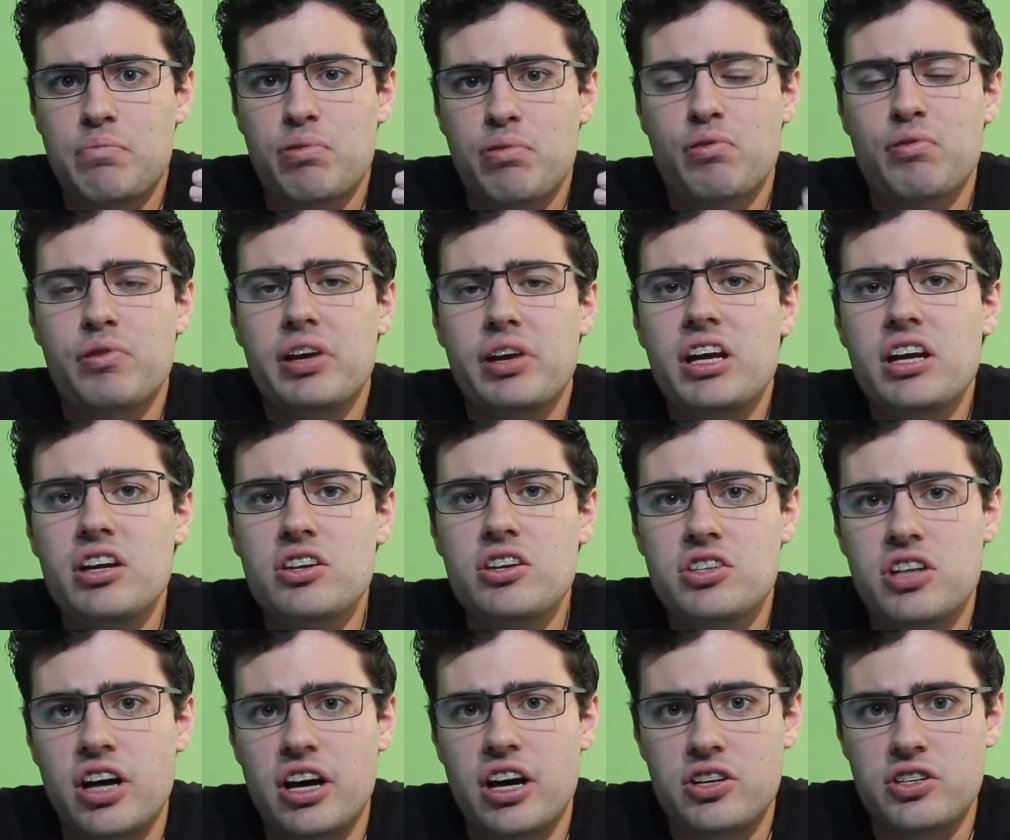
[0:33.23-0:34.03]

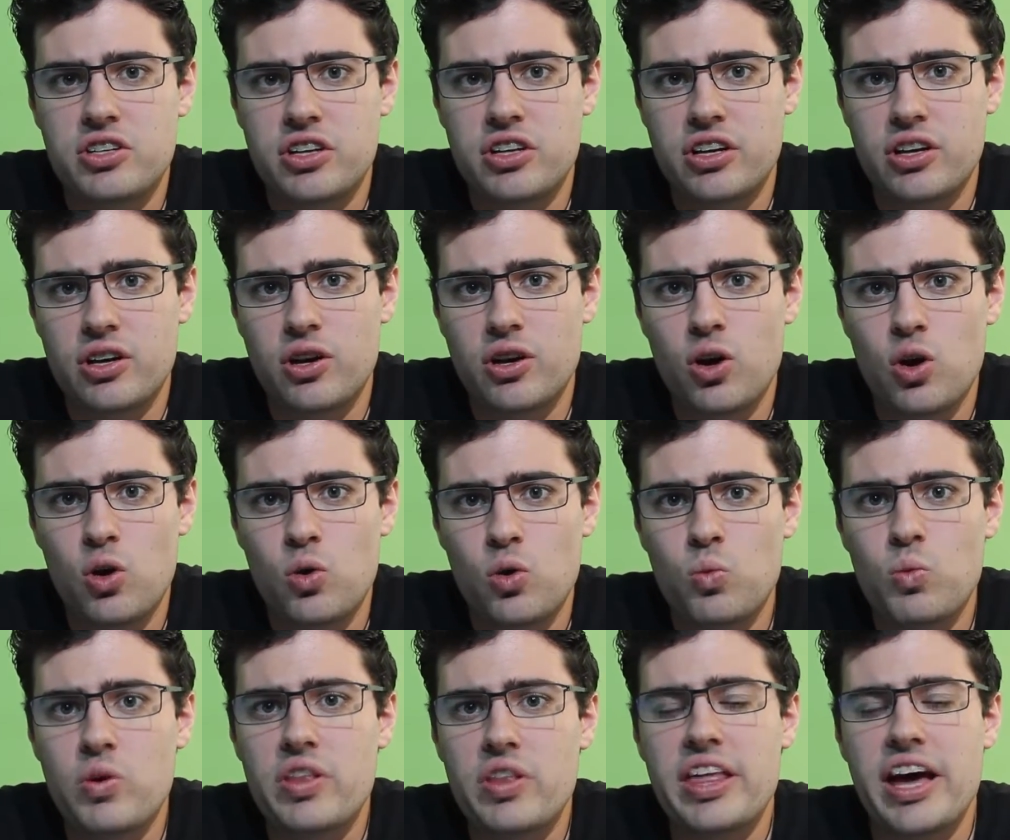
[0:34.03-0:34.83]
prejudging
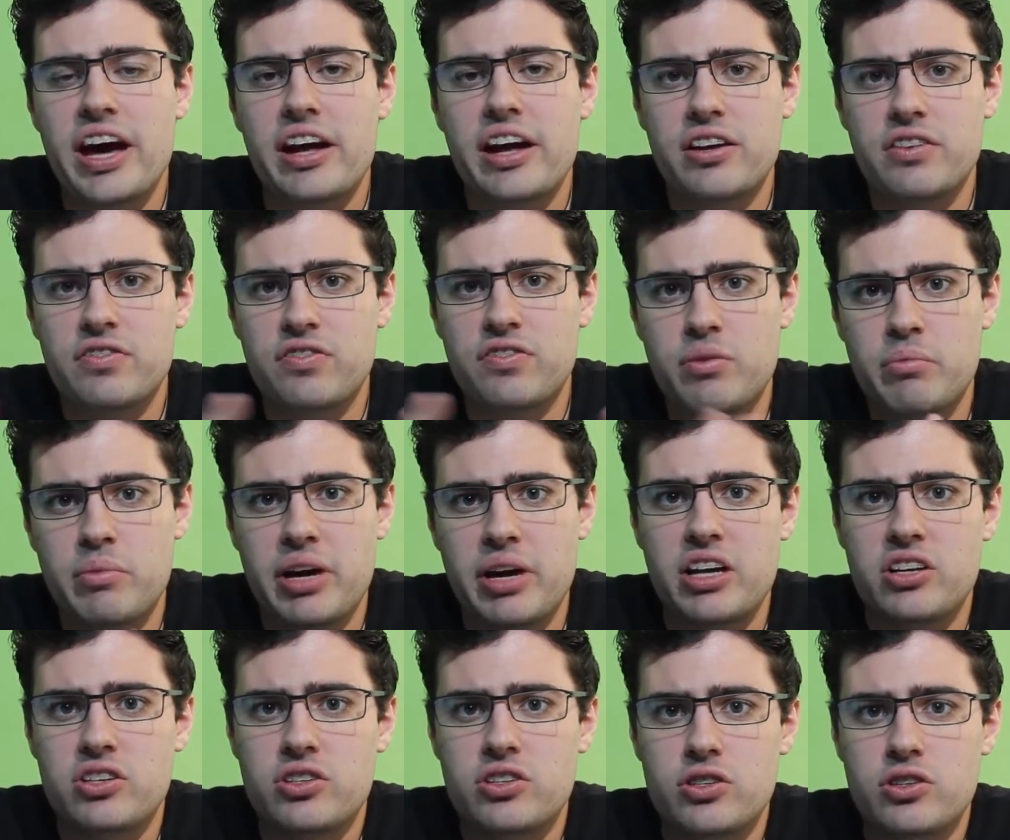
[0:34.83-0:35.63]
without
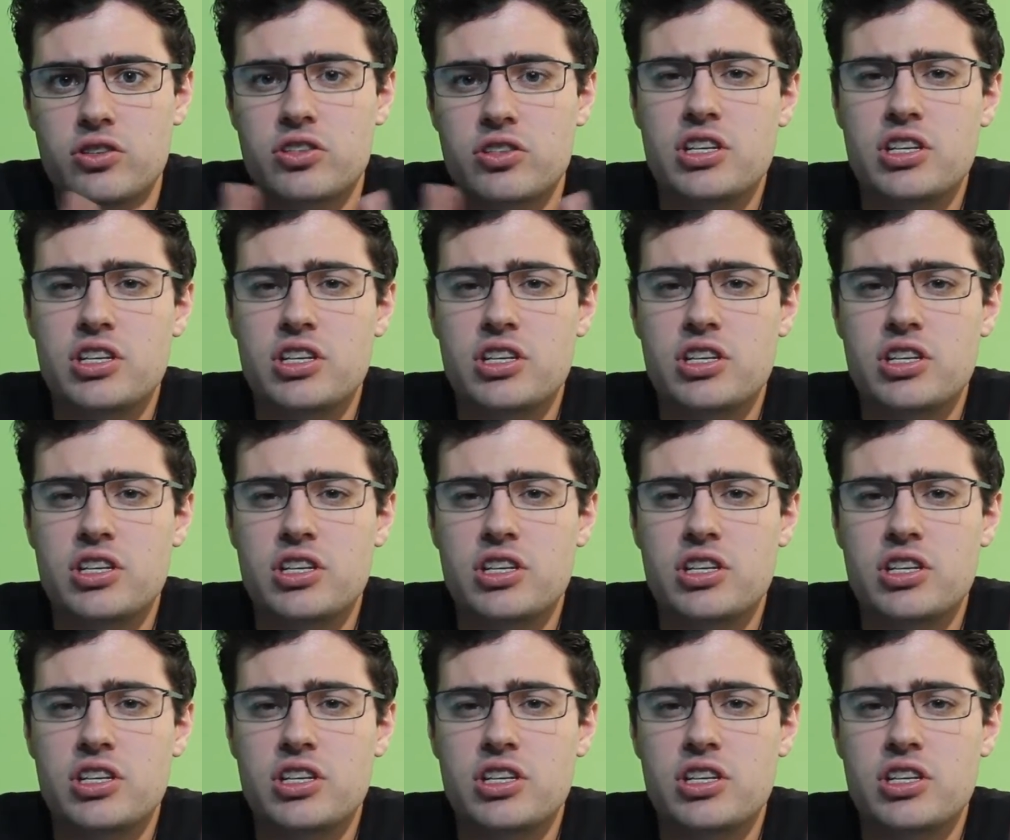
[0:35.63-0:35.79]
information,